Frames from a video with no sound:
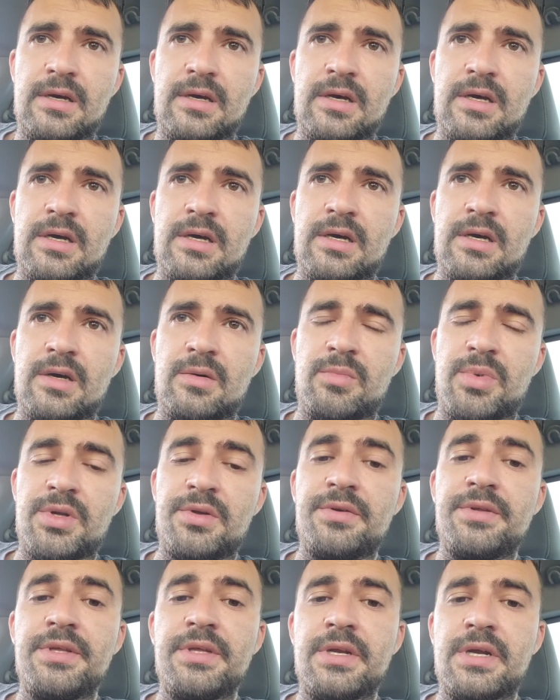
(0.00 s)
but
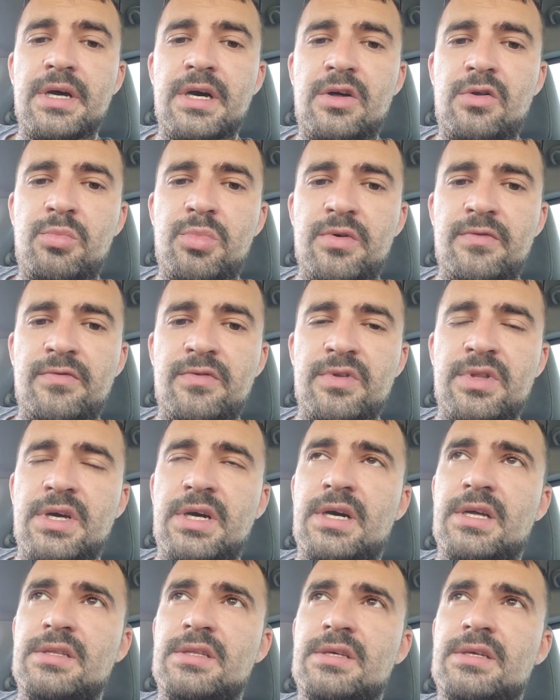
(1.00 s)
you need a helper for
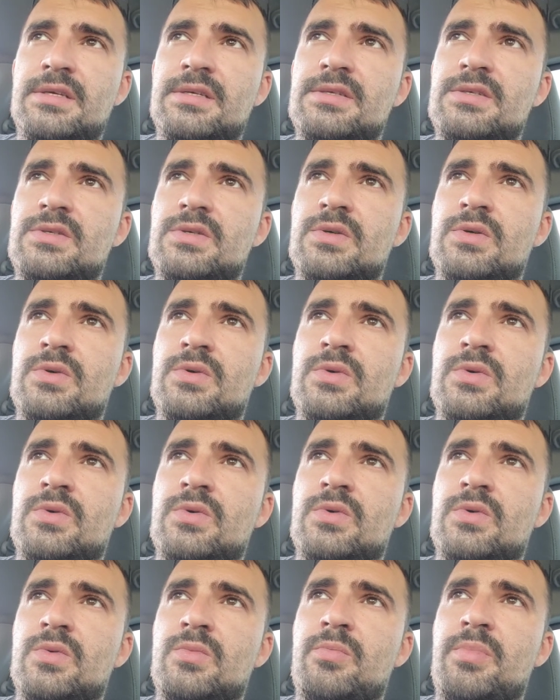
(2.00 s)
that.
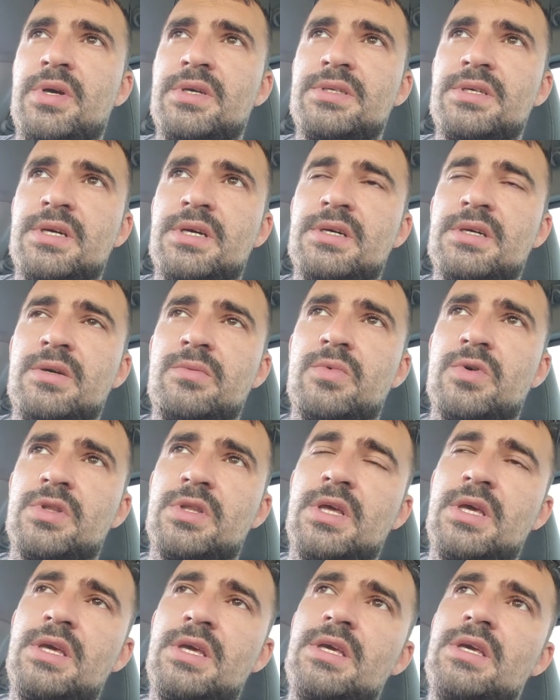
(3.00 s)
So basically what
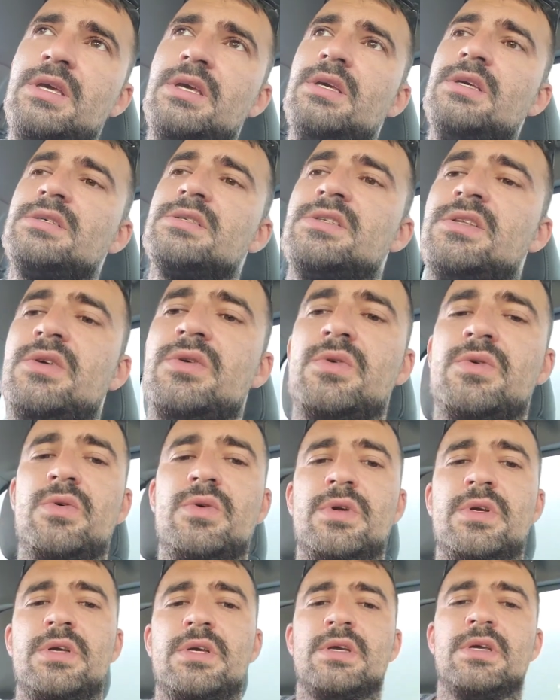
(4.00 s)
he's
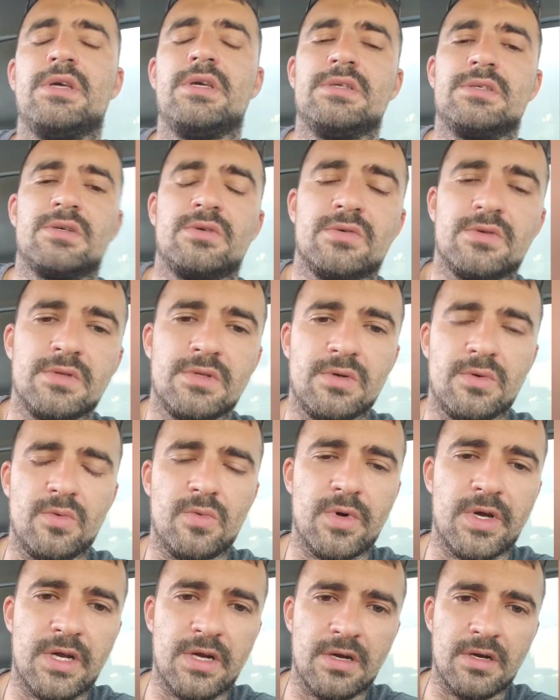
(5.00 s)
doing, he's going to a
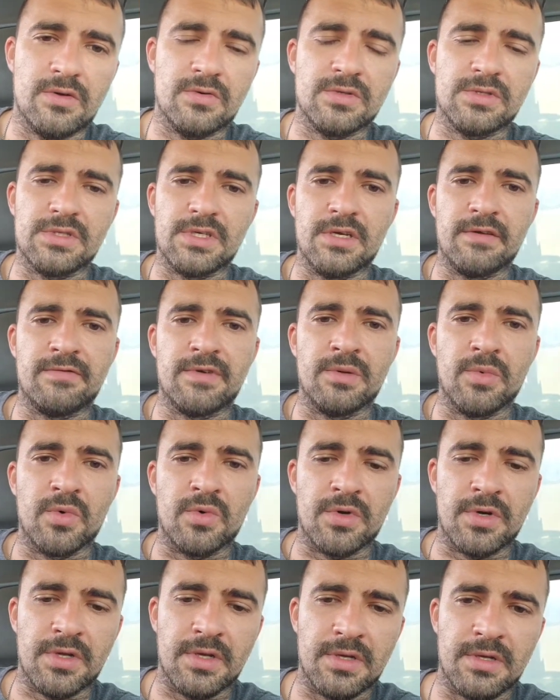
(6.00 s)
warehouse every
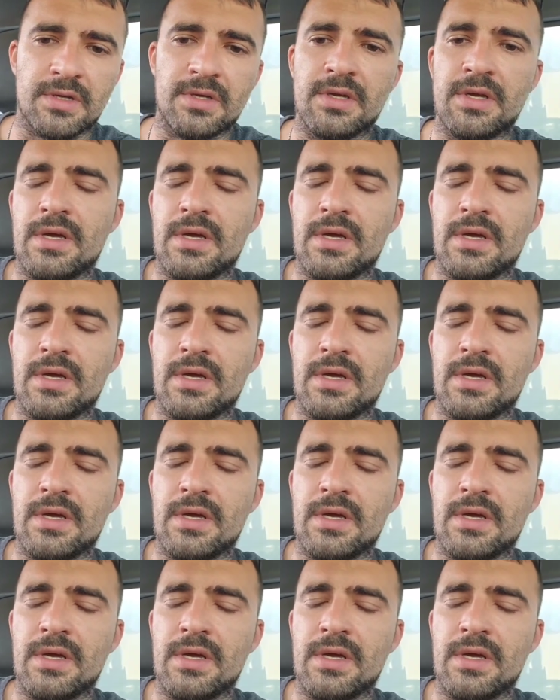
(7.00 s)
morning.